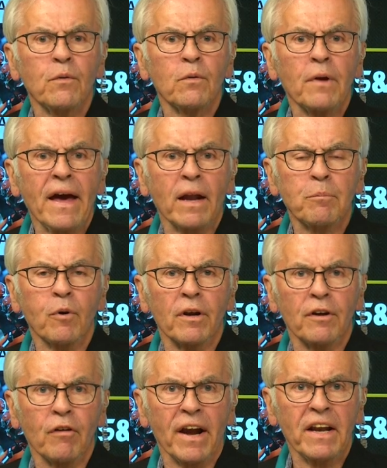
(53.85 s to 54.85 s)
had to put a
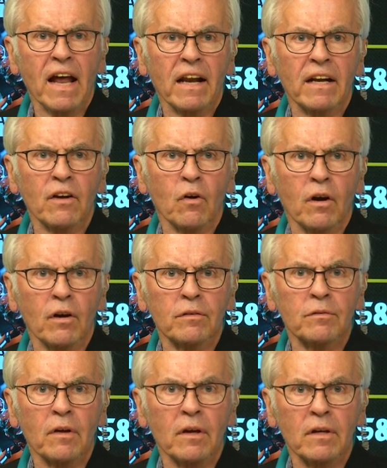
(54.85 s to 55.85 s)
grade on it or
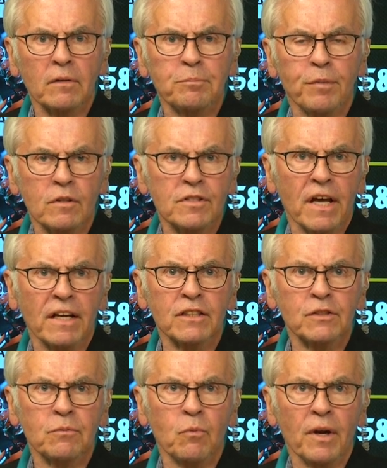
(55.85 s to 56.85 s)
a
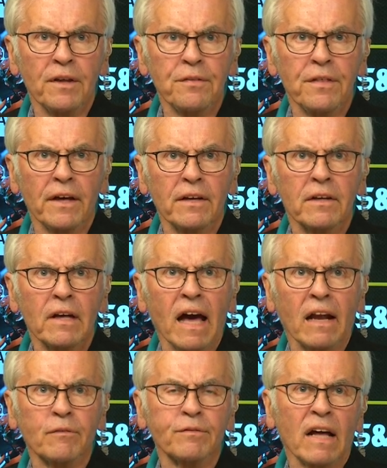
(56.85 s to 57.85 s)
percentage, what do you think out
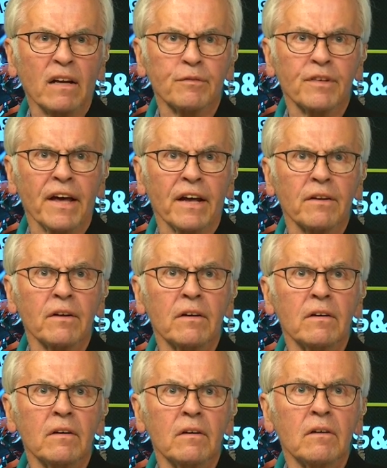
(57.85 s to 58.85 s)
of, out of ten?
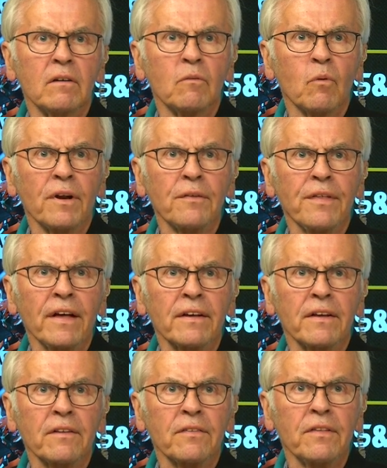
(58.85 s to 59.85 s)
What do you think
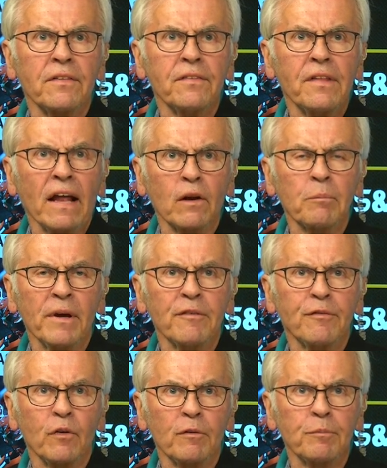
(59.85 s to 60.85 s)
that'll be
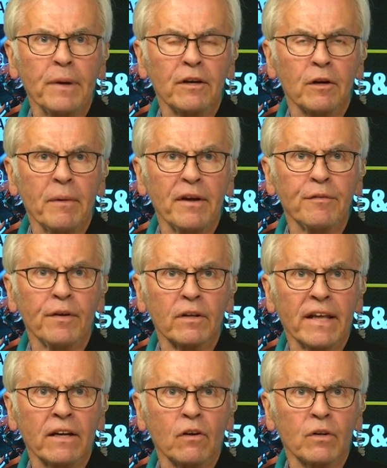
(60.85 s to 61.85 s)
for Baker Mayfield
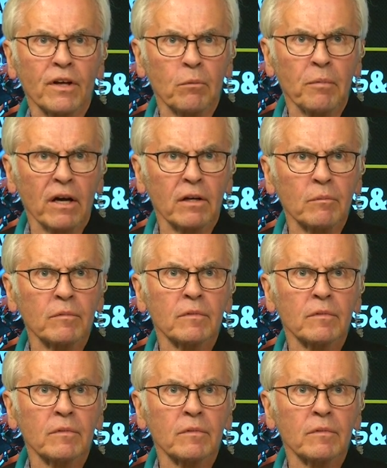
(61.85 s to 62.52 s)
and Odell Beckham?